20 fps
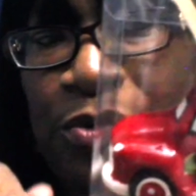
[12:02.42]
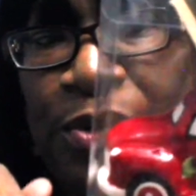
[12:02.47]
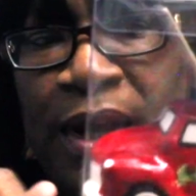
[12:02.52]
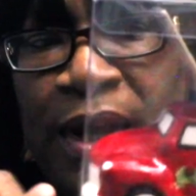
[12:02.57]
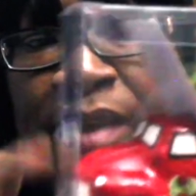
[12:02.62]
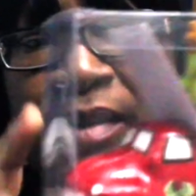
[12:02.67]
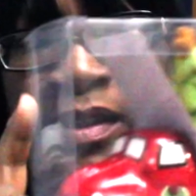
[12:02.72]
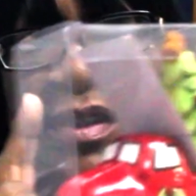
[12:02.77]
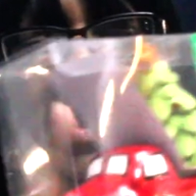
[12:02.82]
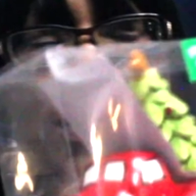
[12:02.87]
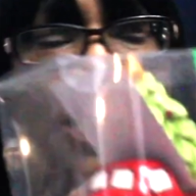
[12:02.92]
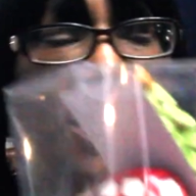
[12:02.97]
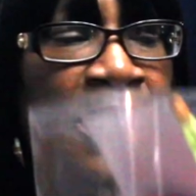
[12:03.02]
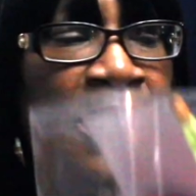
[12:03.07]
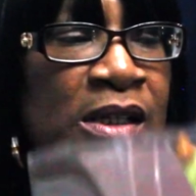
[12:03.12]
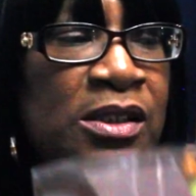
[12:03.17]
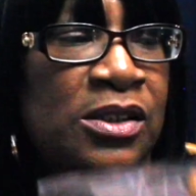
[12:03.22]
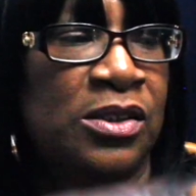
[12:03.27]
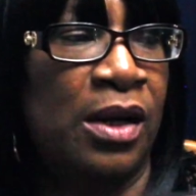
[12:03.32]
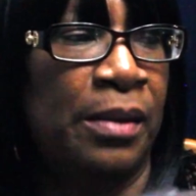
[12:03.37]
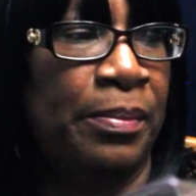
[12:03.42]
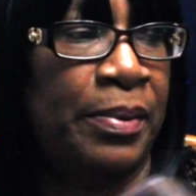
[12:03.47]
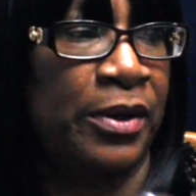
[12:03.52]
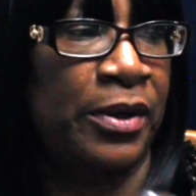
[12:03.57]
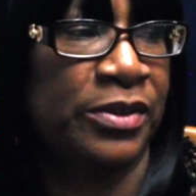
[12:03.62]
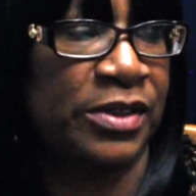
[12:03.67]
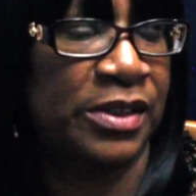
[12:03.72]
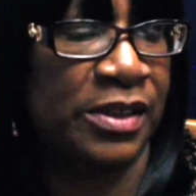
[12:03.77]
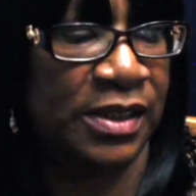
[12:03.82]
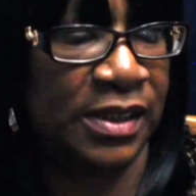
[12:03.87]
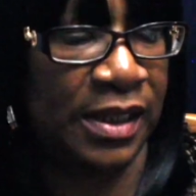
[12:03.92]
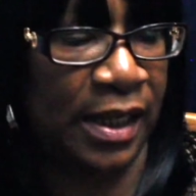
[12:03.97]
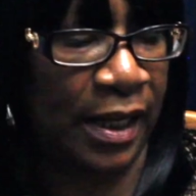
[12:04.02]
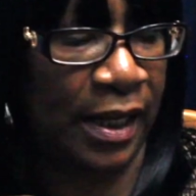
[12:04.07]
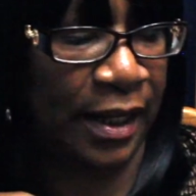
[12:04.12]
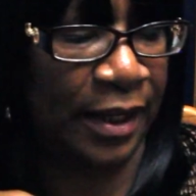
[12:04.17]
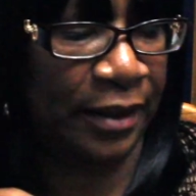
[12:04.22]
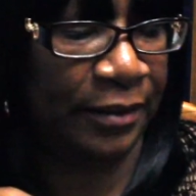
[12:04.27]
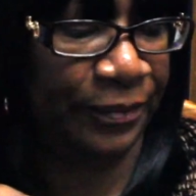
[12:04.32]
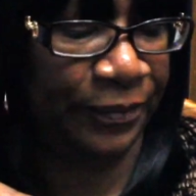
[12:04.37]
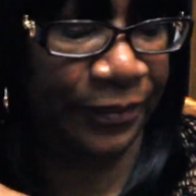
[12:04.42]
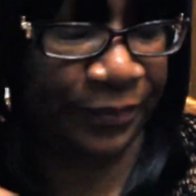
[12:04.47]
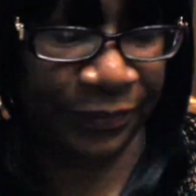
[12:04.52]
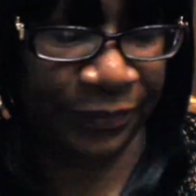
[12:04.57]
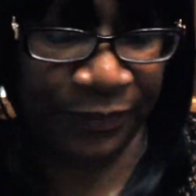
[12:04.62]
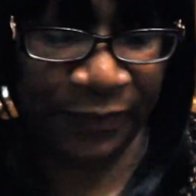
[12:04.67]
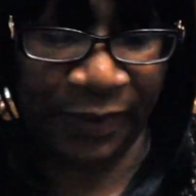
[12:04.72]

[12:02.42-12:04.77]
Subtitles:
around it, so I purchased that.